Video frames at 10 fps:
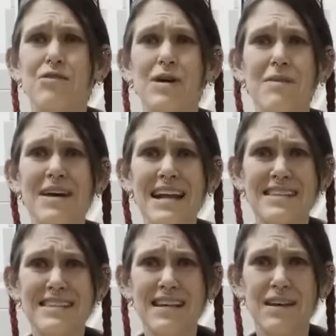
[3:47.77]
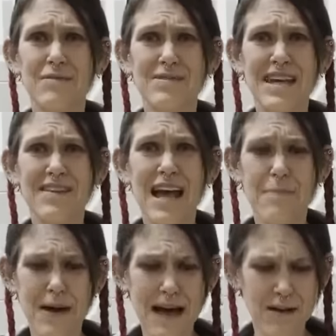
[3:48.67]
twenty minutes. Seven and a
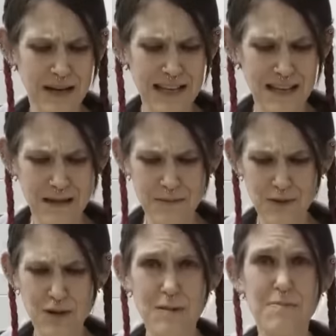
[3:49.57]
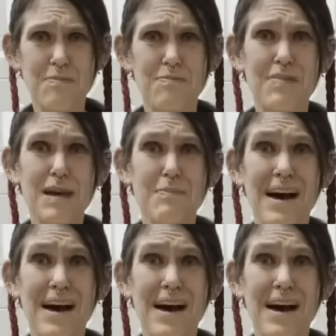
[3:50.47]
half pound. The, Big